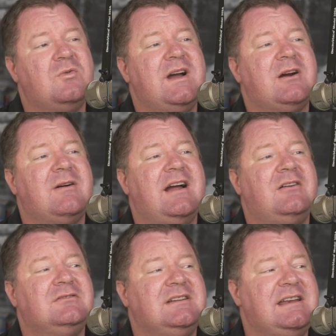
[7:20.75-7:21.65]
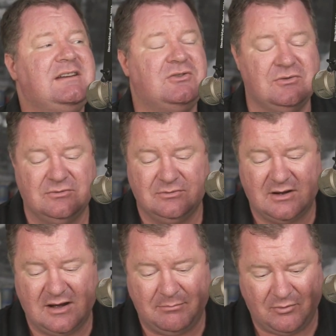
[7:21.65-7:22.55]
way around getting to
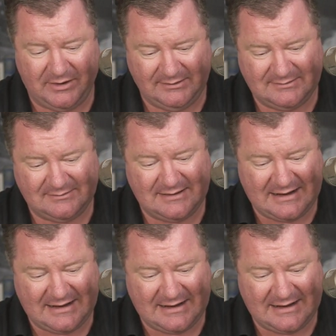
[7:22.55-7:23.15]
a point.